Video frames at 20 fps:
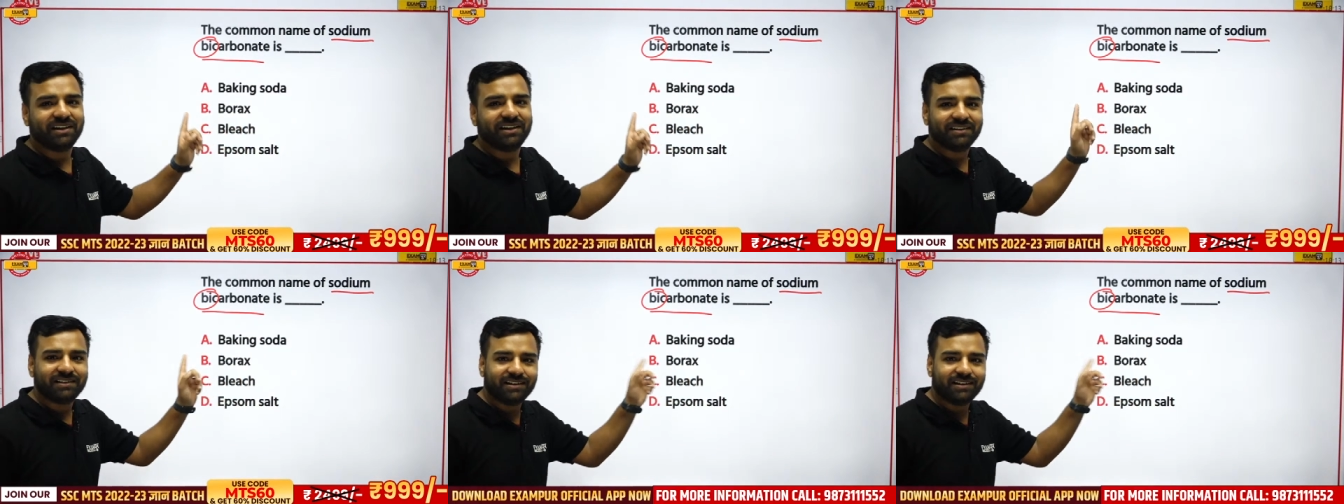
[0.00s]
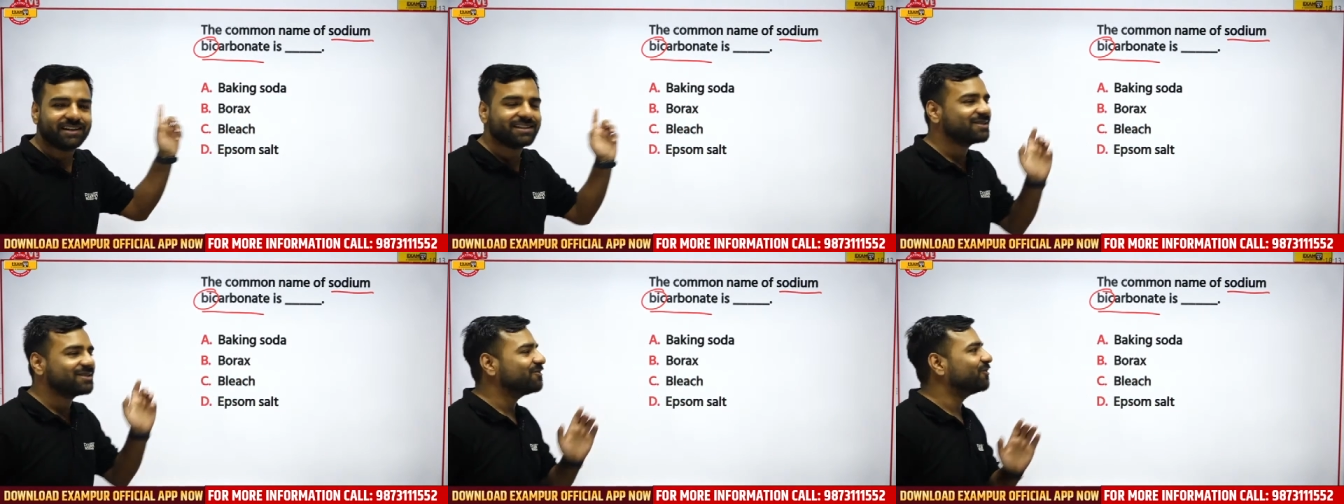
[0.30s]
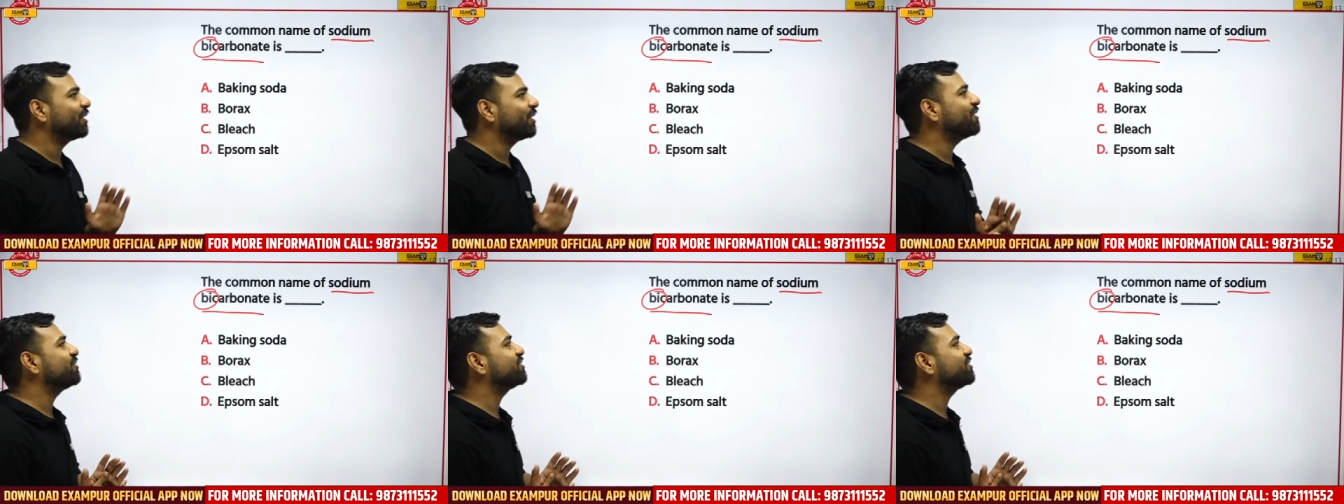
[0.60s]
back to our
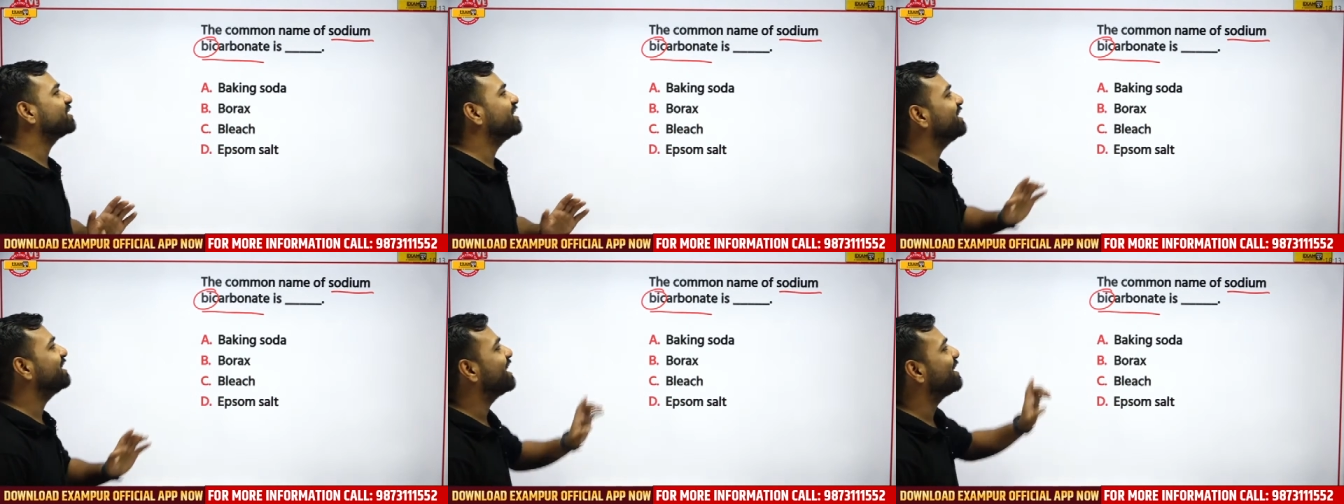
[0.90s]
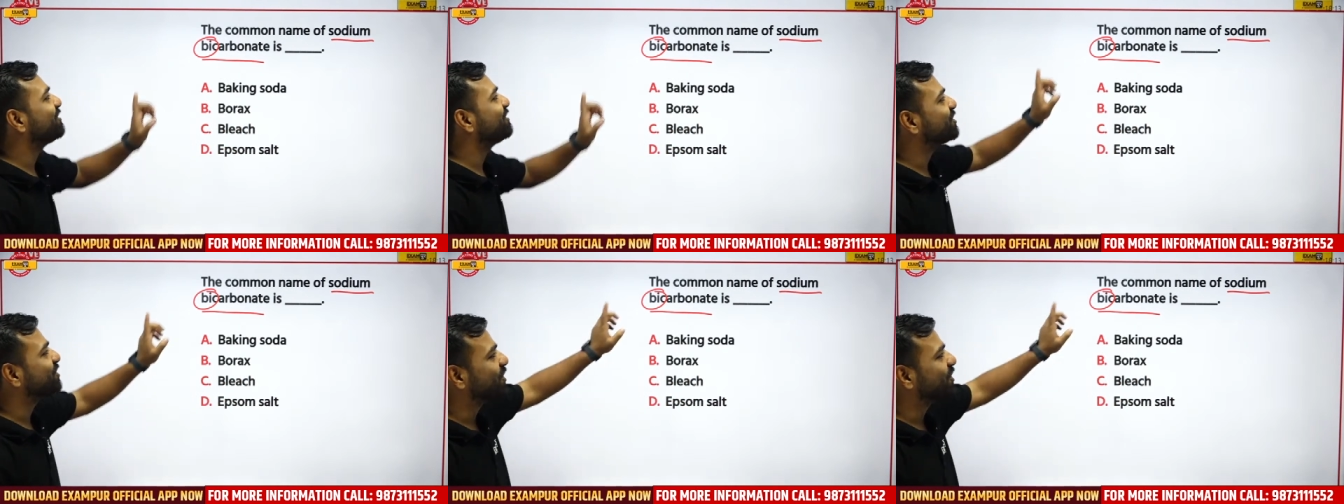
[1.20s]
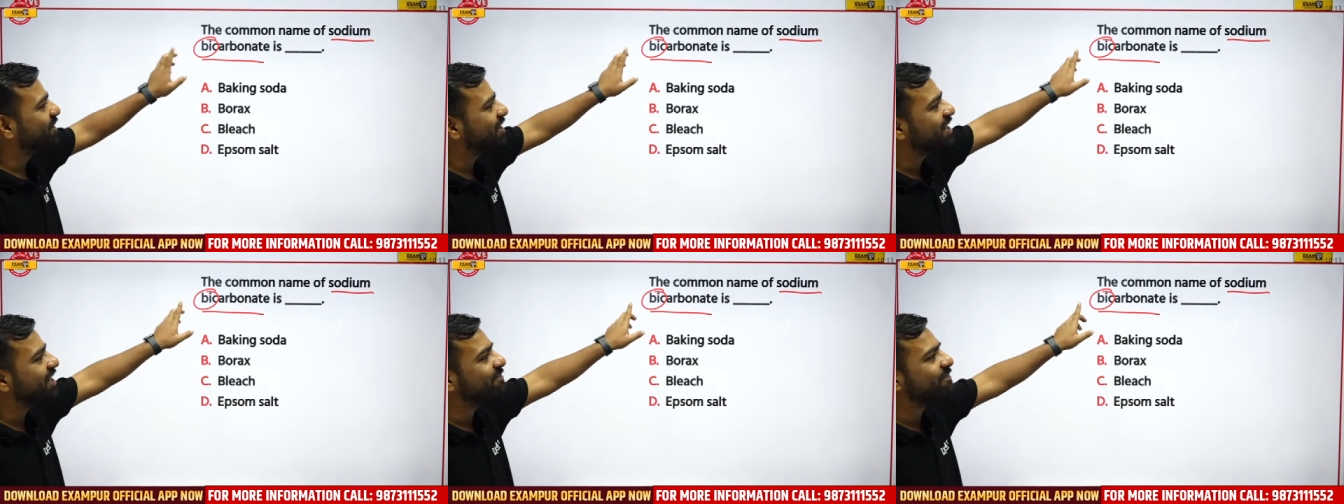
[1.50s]
point. Yes, what I
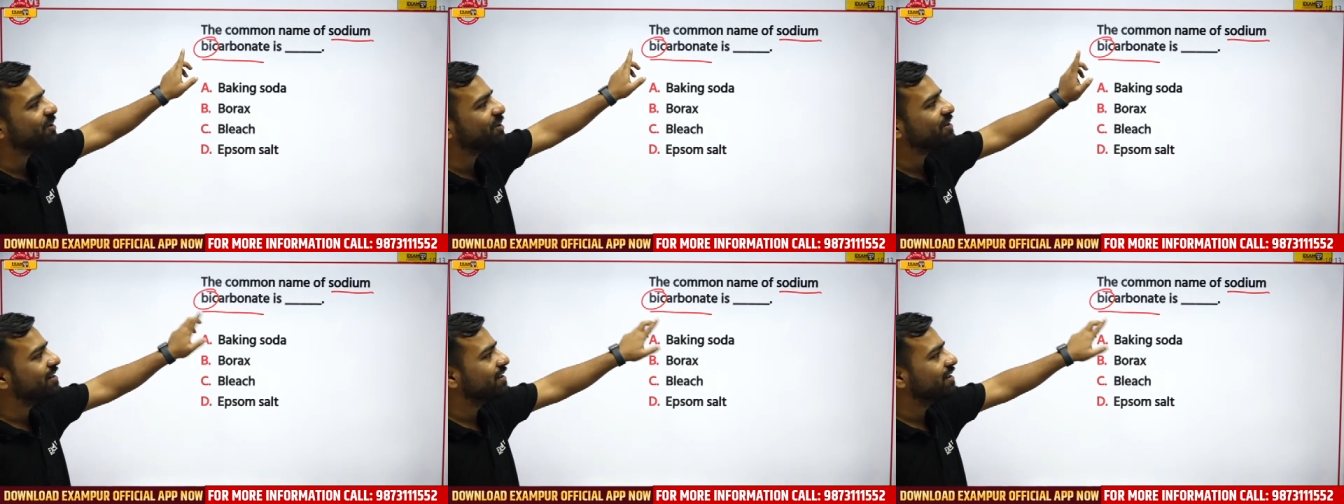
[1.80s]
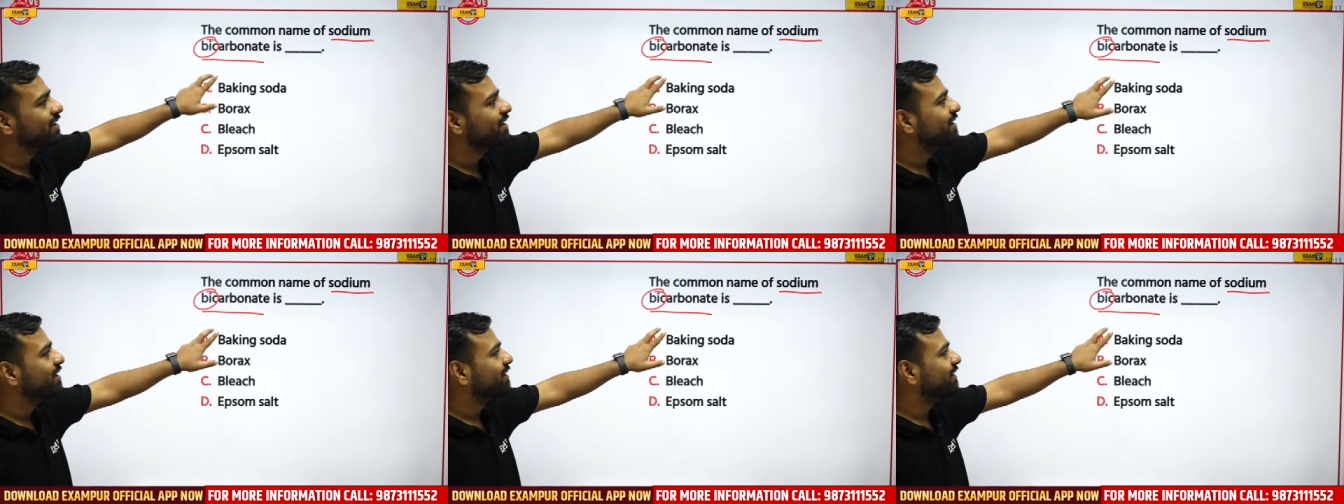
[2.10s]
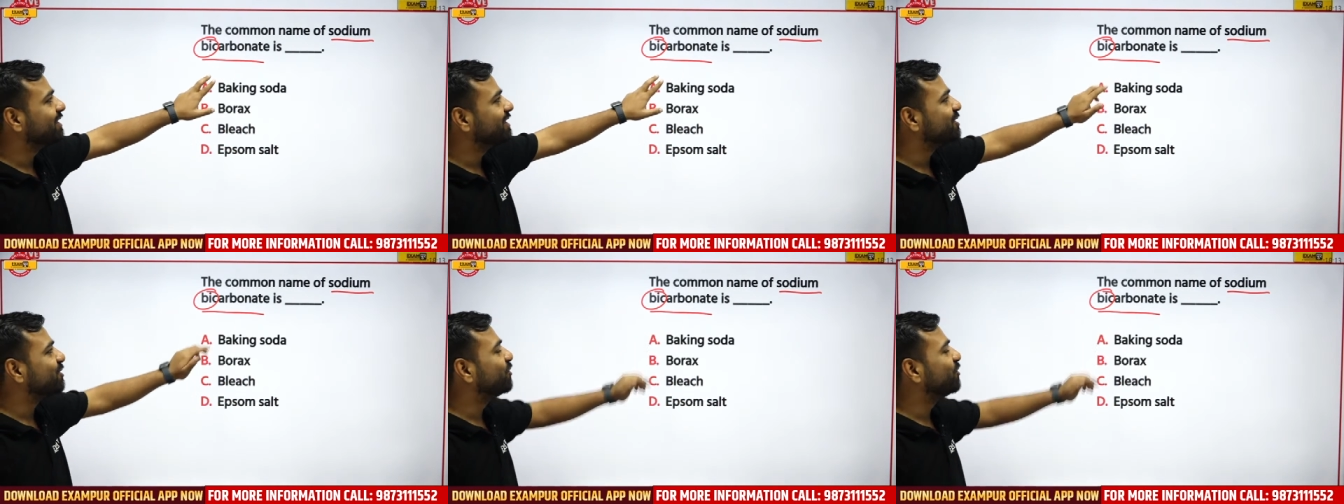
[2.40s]
was saying, I was talking
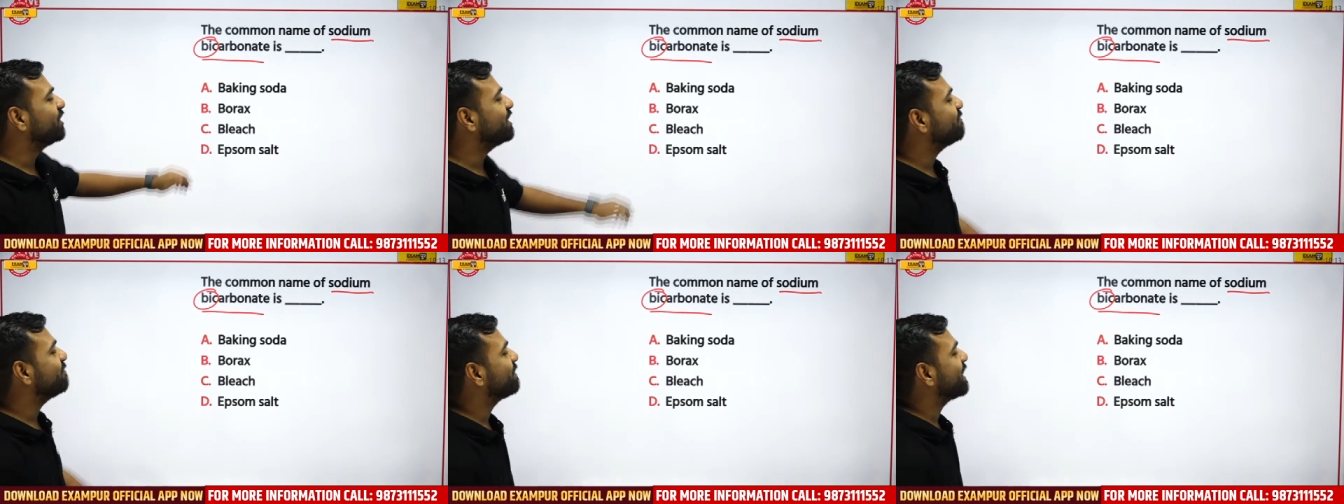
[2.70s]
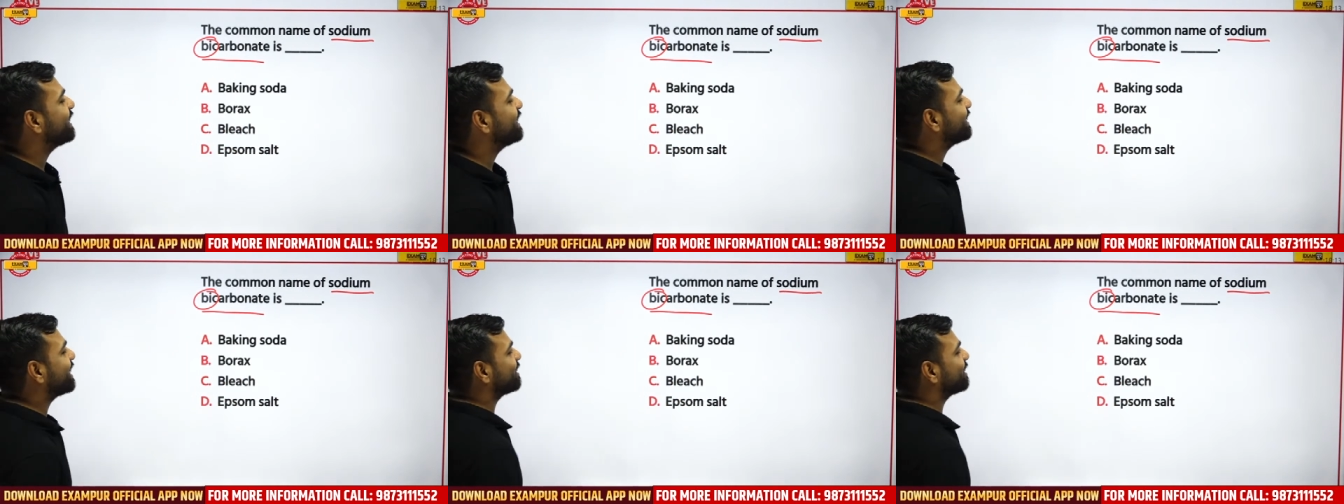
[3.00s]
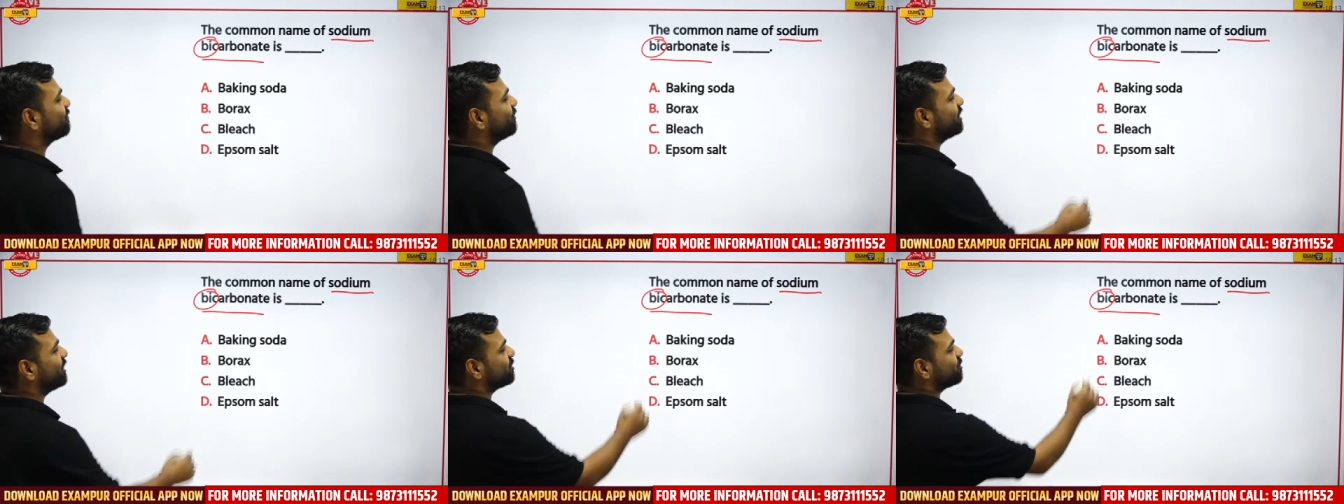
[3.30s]
about this
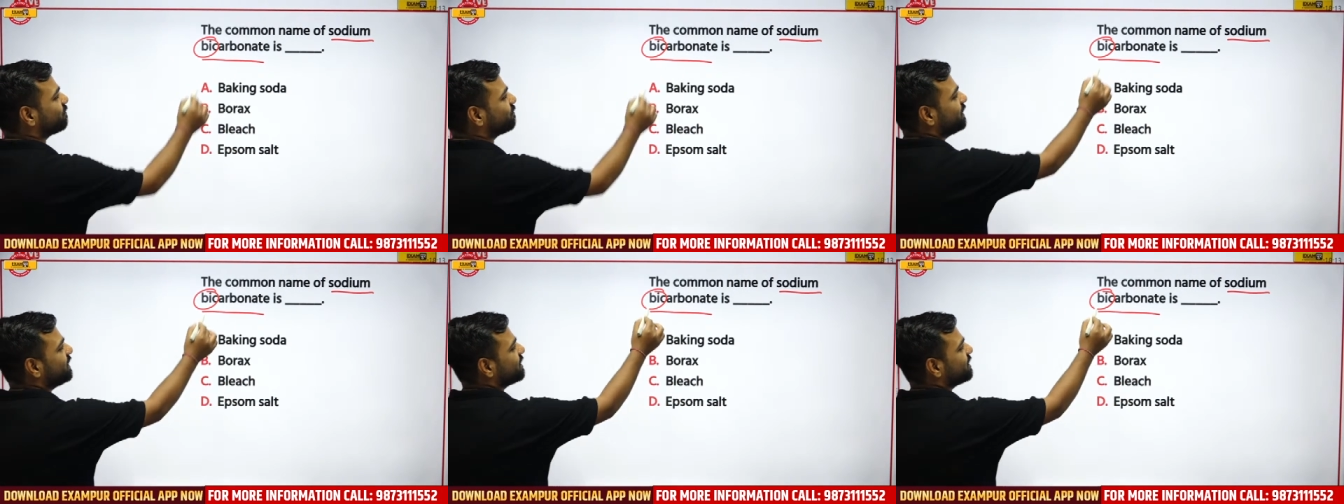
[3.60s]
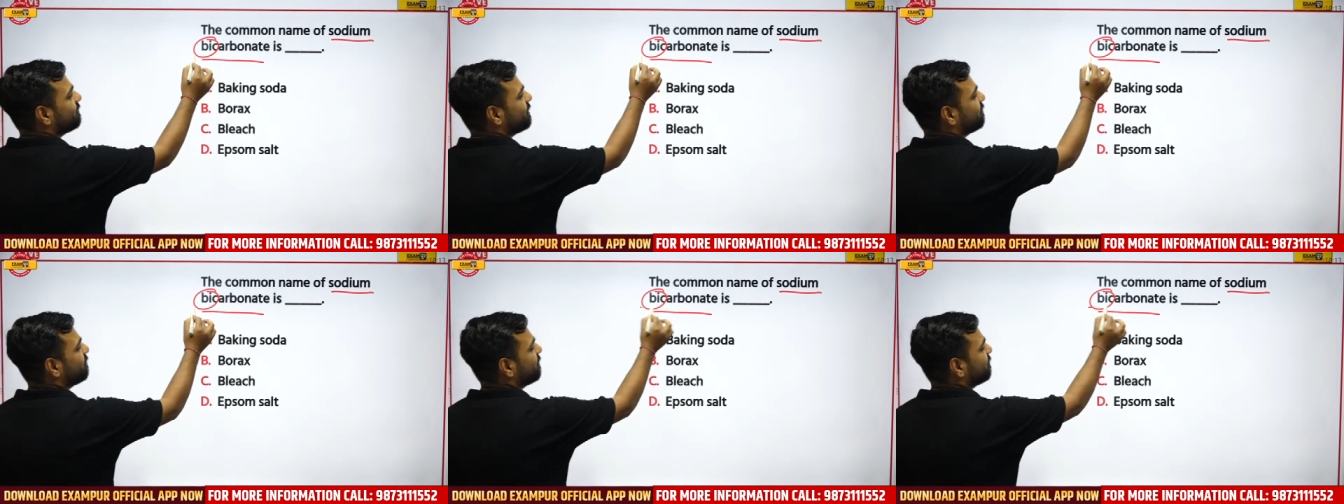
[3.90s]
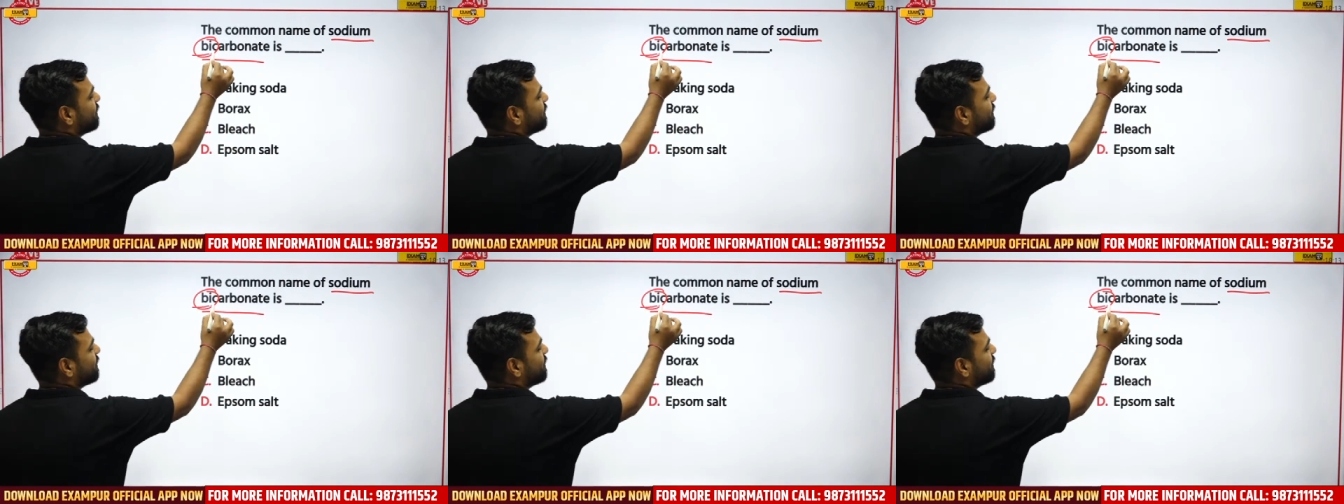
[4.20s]
sodium bicarbonate.